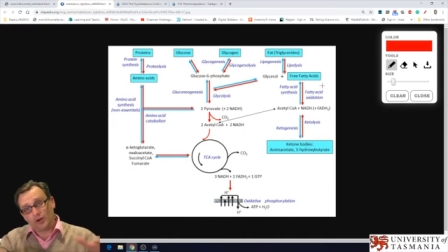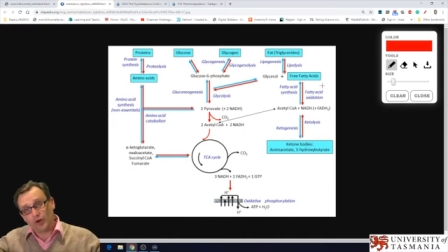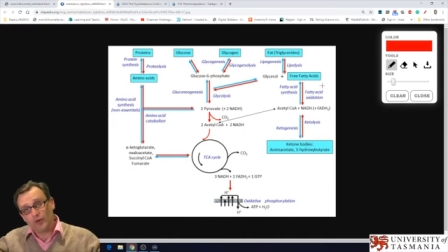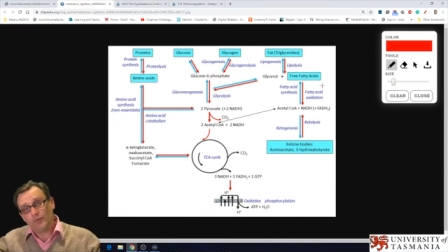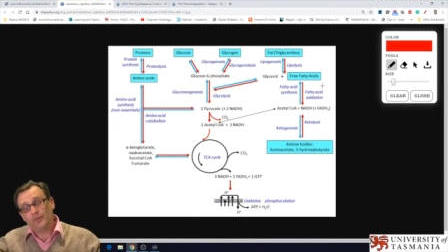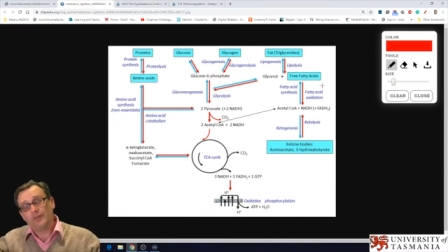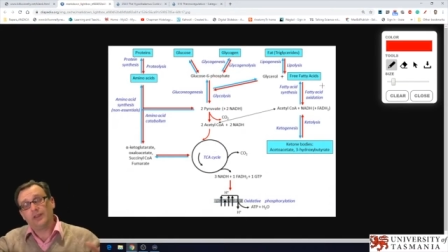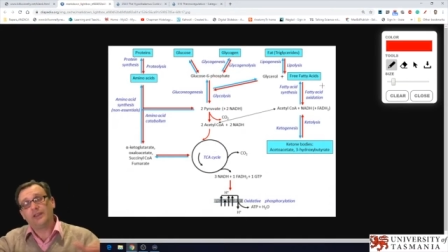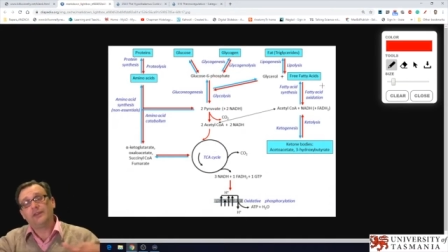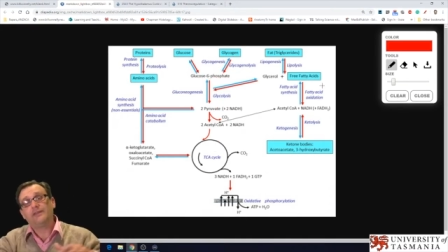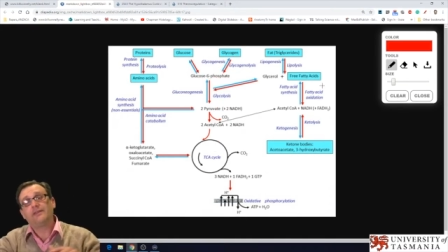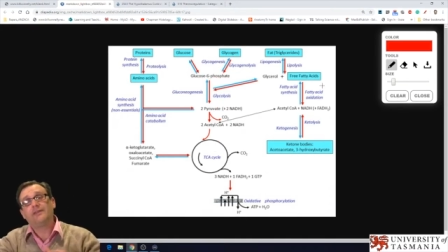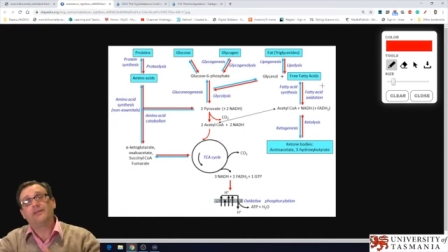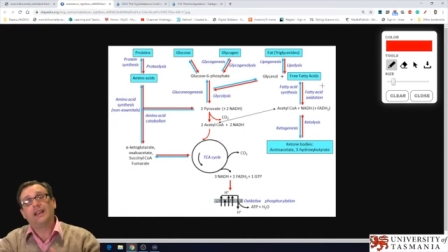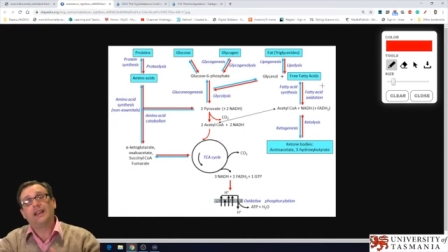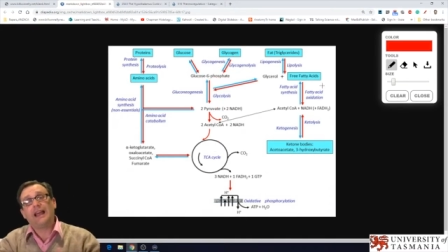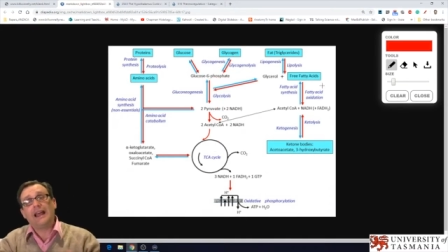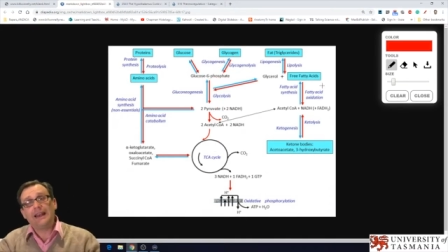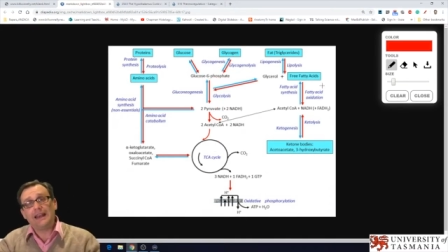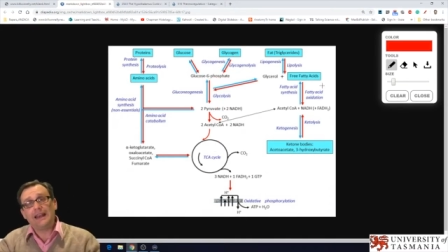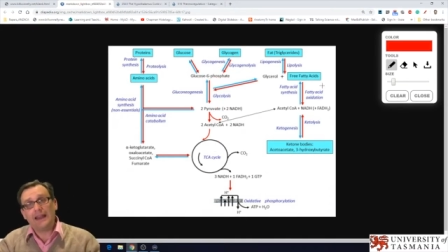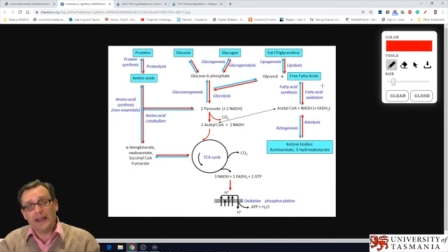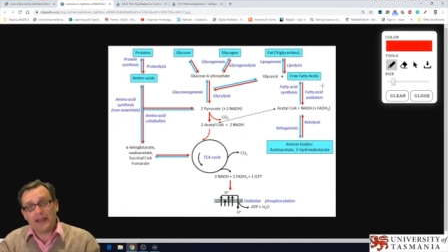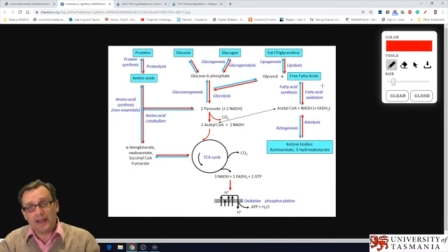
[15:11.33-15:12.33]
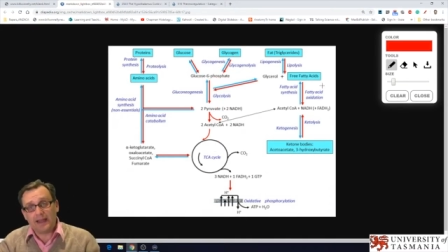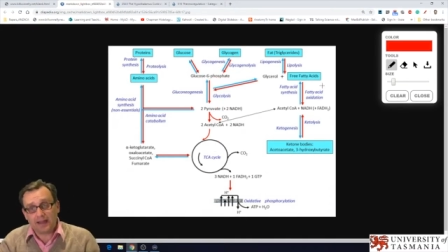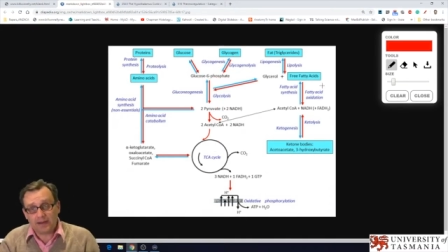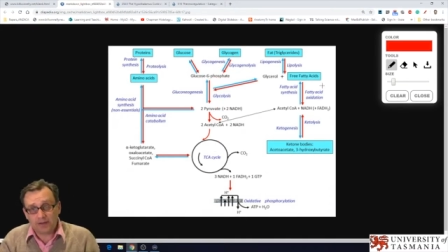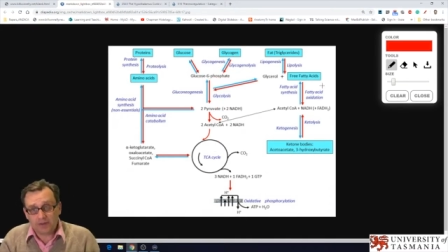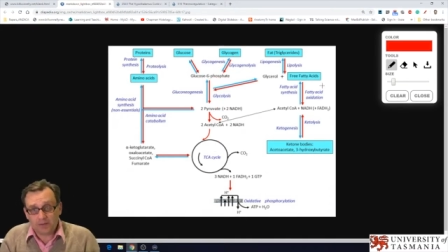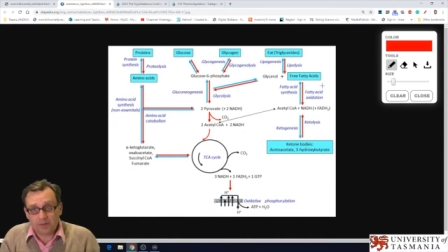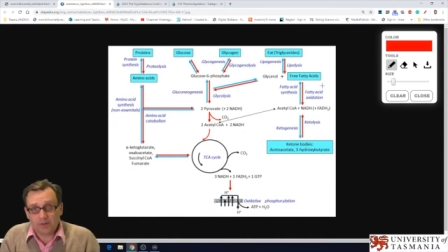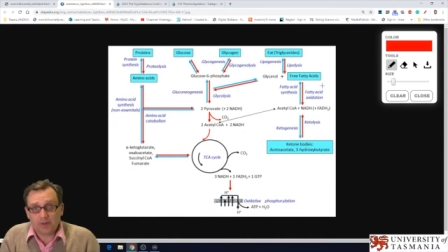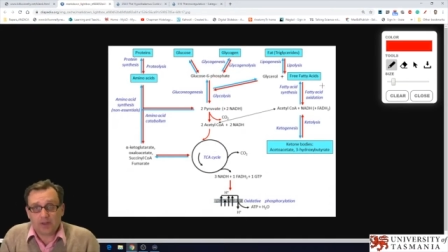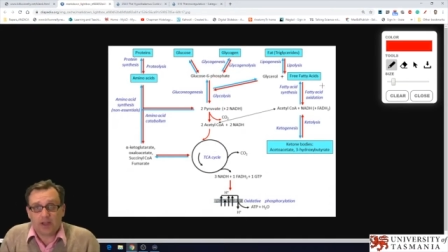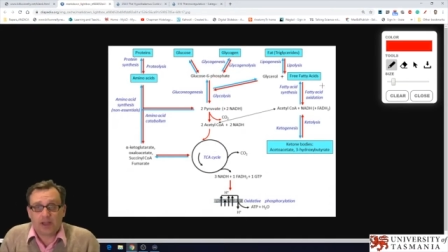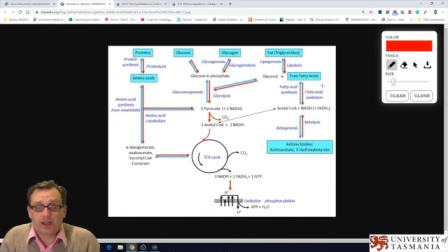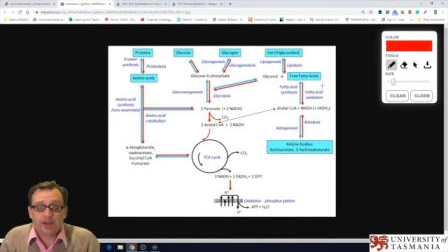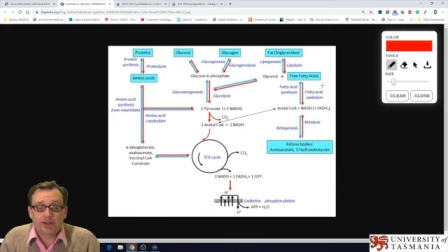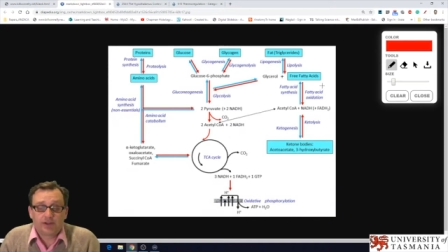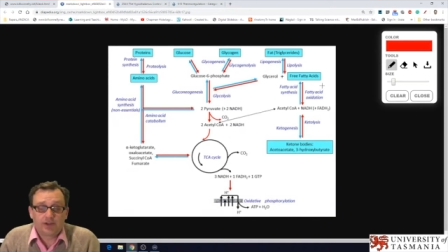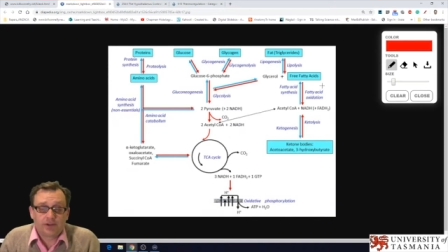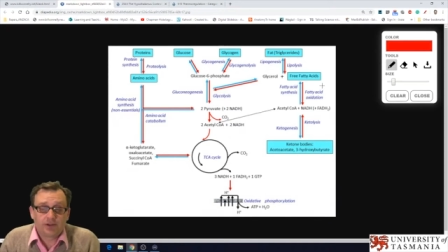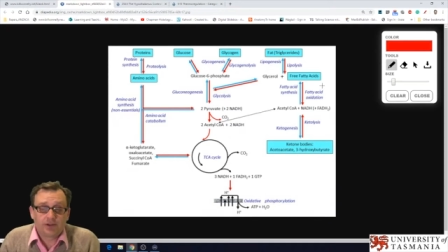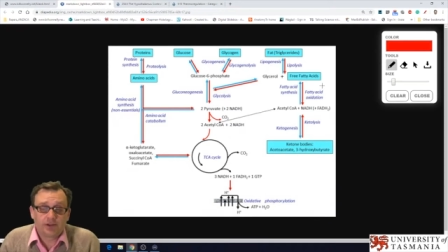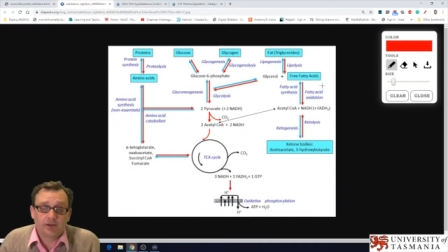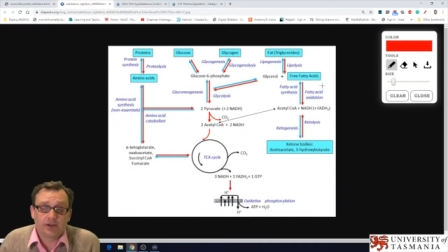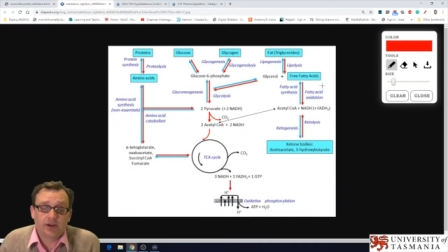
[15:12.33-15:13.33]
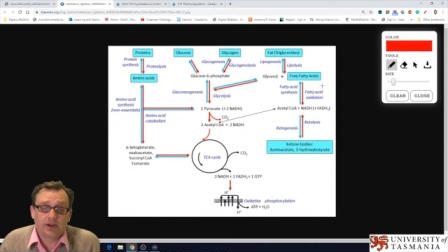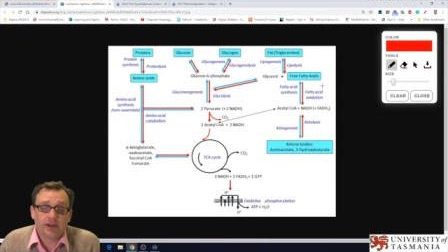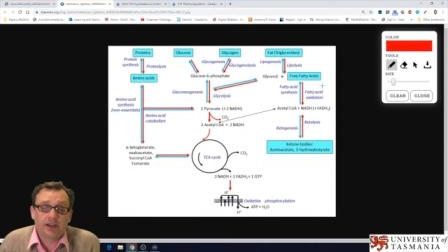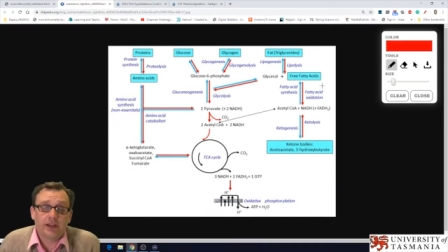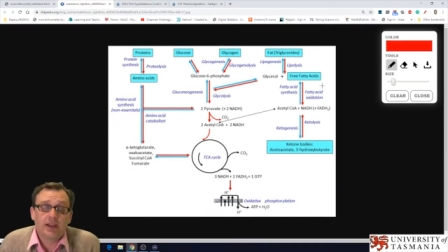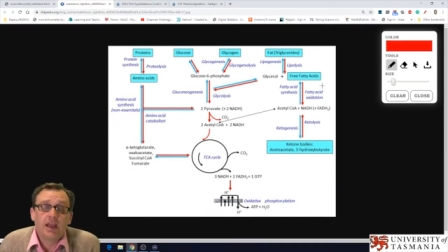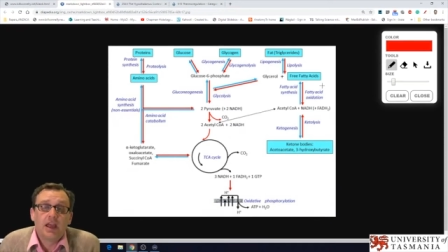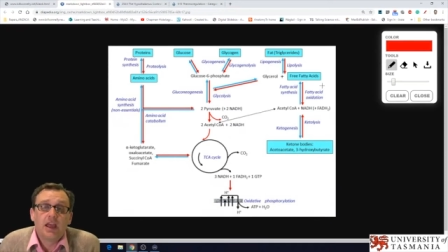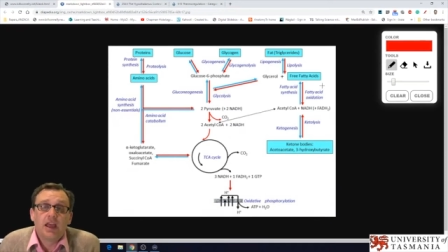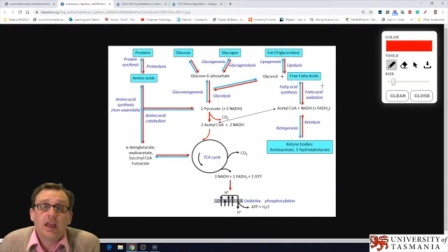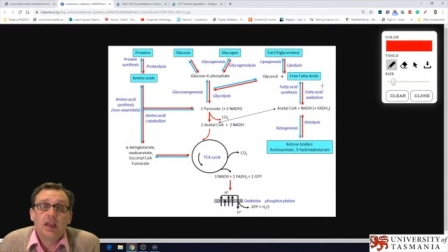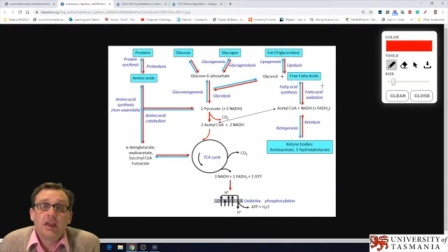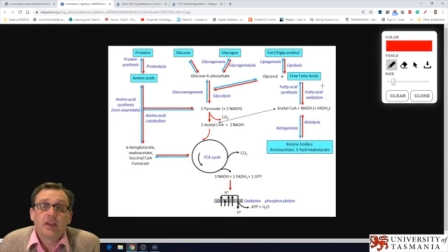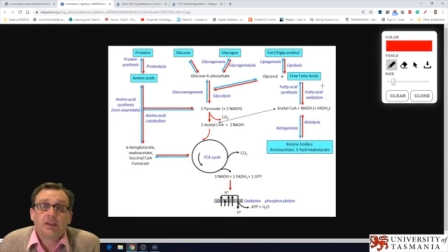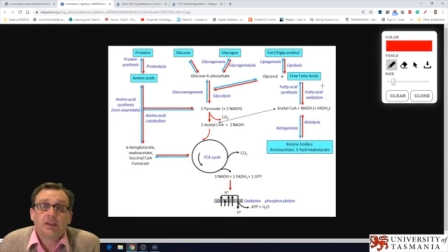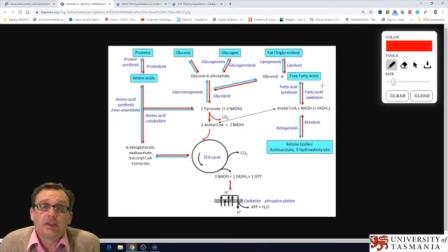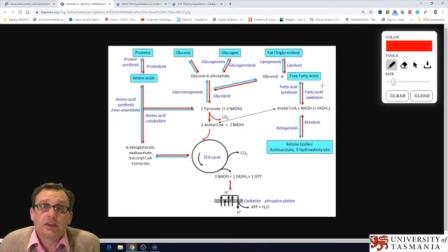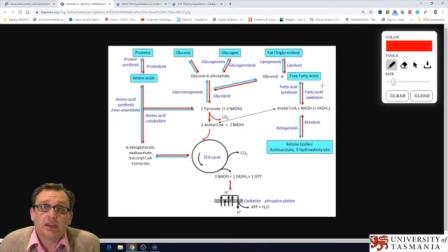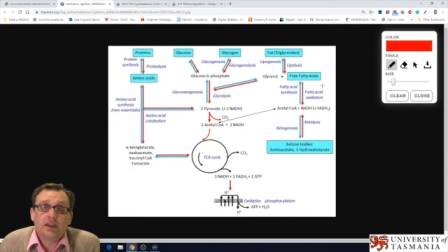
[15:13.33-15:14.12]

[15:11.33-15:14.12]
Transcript: to sort of hopefully flatten out to a larger degree